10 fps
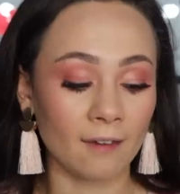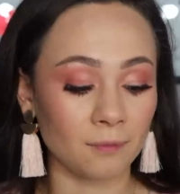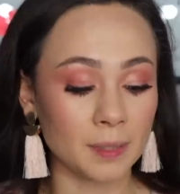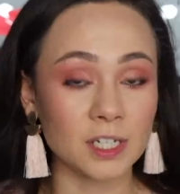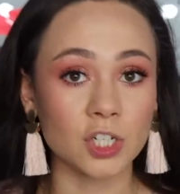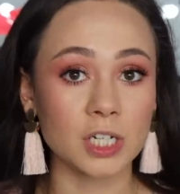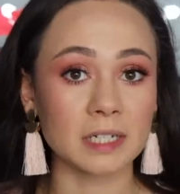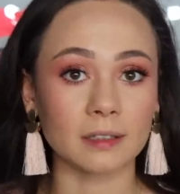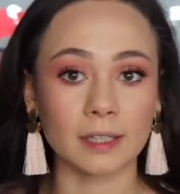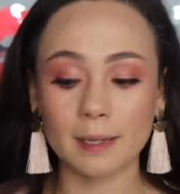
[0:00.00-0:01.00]
have
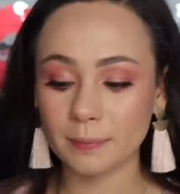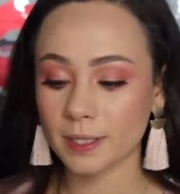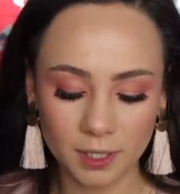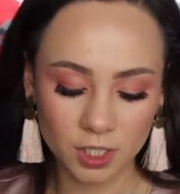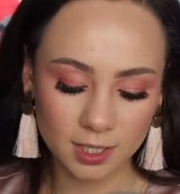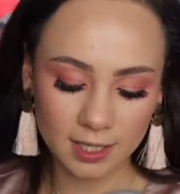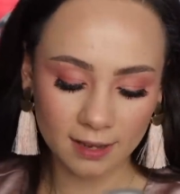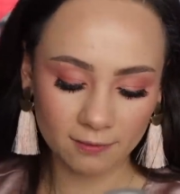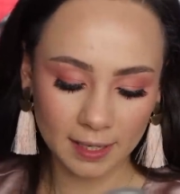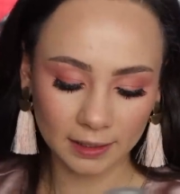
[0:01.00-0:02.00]
peachy lips. But just to
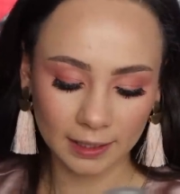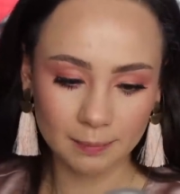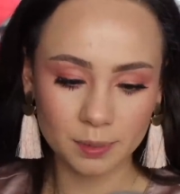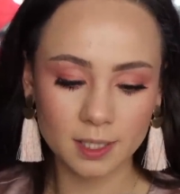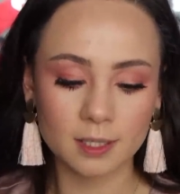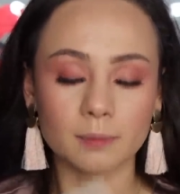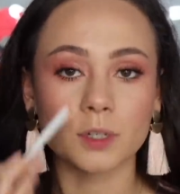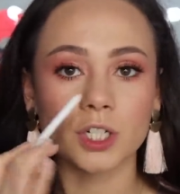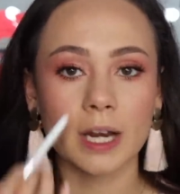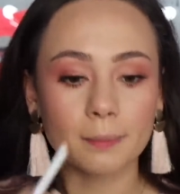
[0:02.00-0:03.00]
give my lips some
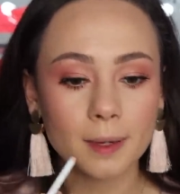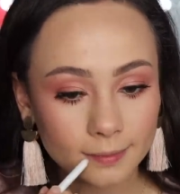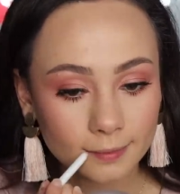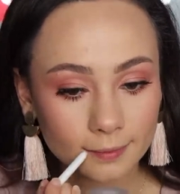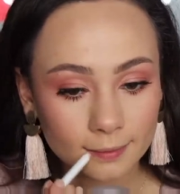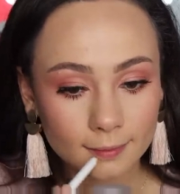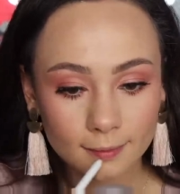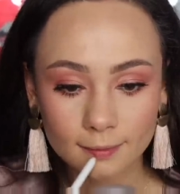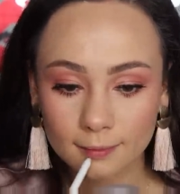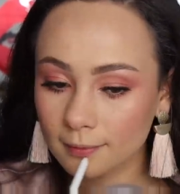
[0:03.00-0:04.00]
shape, I'm using
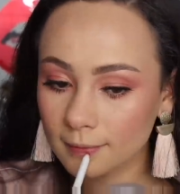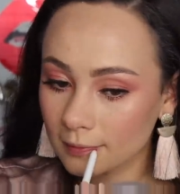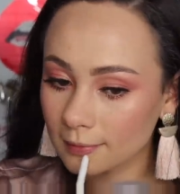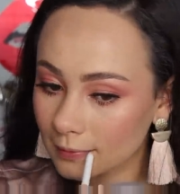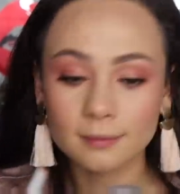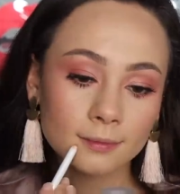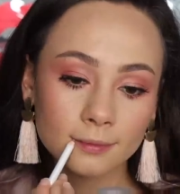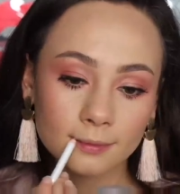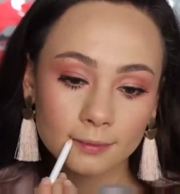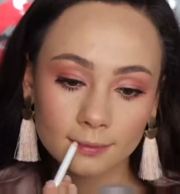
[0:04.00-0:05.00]
Another Round from
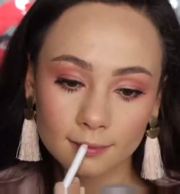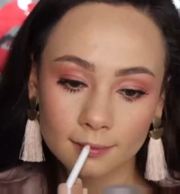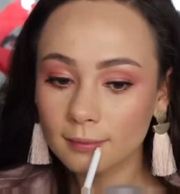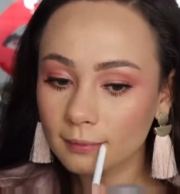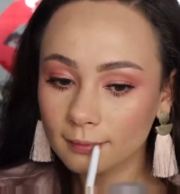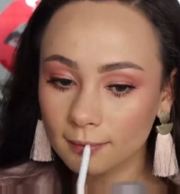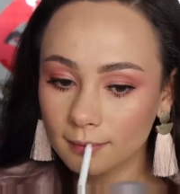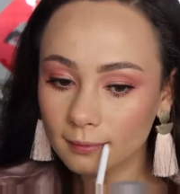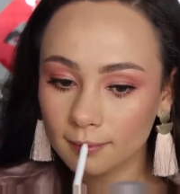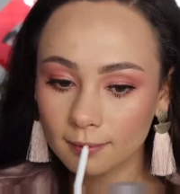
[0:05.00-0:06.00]
Colourpop. And I'm going to
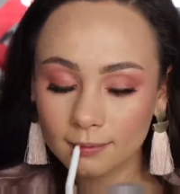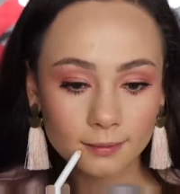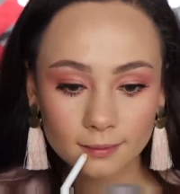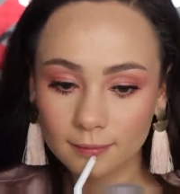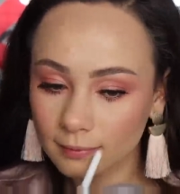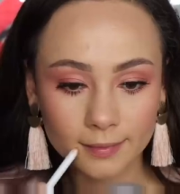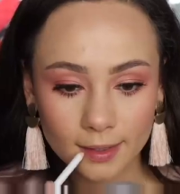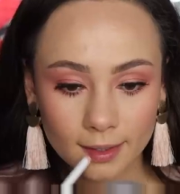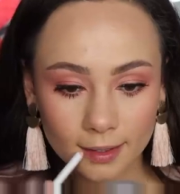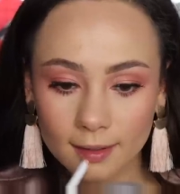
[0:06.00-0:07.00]
start off
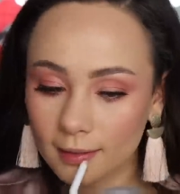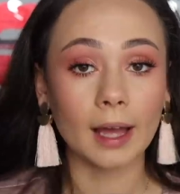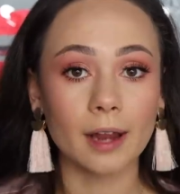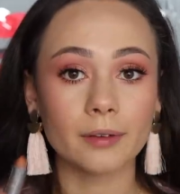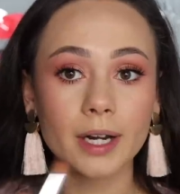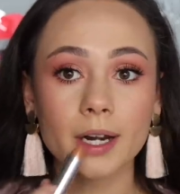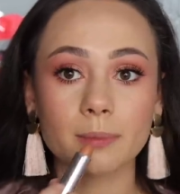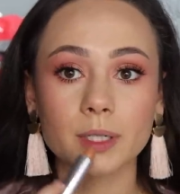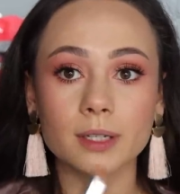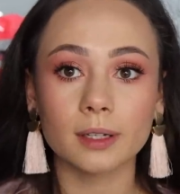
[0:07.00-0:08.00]
with Liron and
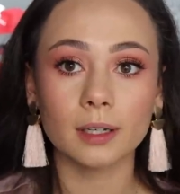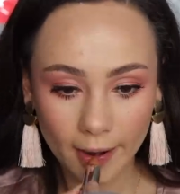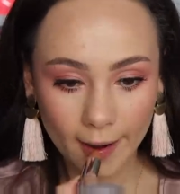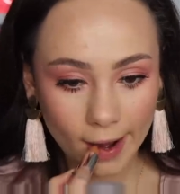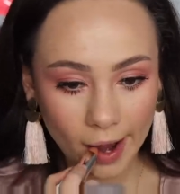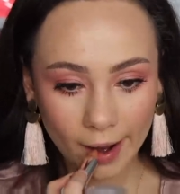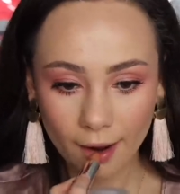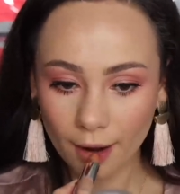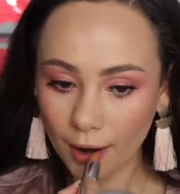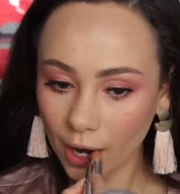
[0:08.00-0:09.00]
I'm just going to lightly
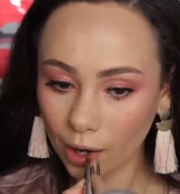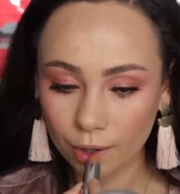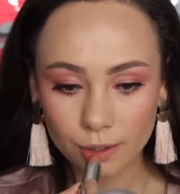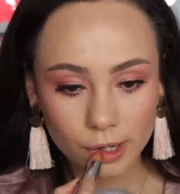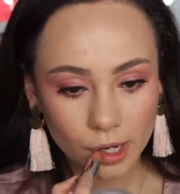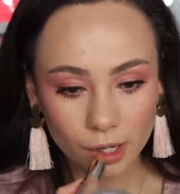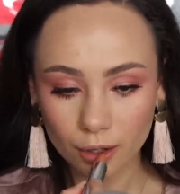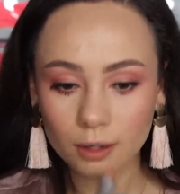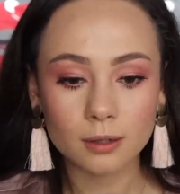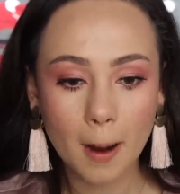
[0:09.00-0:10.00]
pat that on my lips.
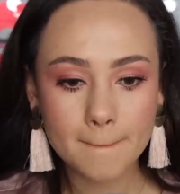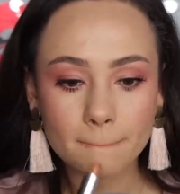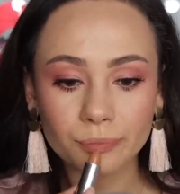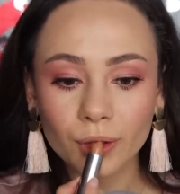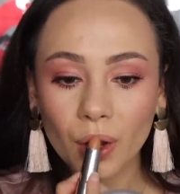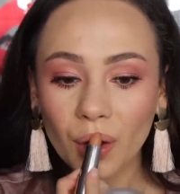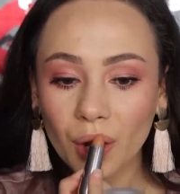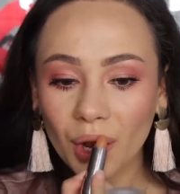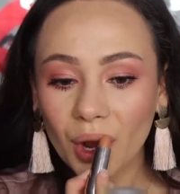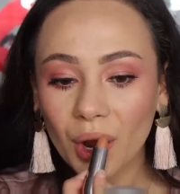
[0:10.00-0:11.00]
And then to add a little bit
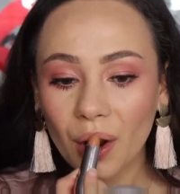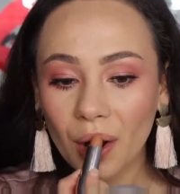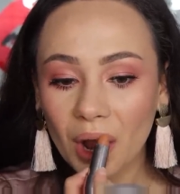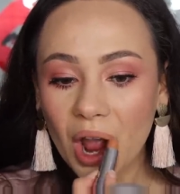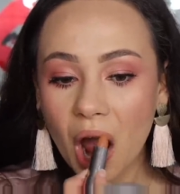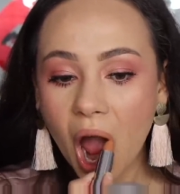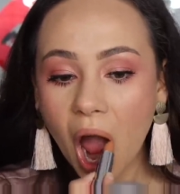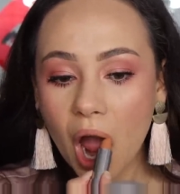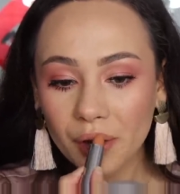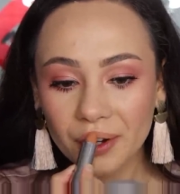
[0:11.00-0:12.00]
more pinkiness, we're going to
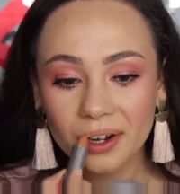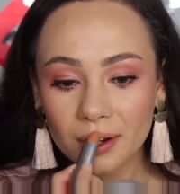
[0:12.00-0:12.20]
take some of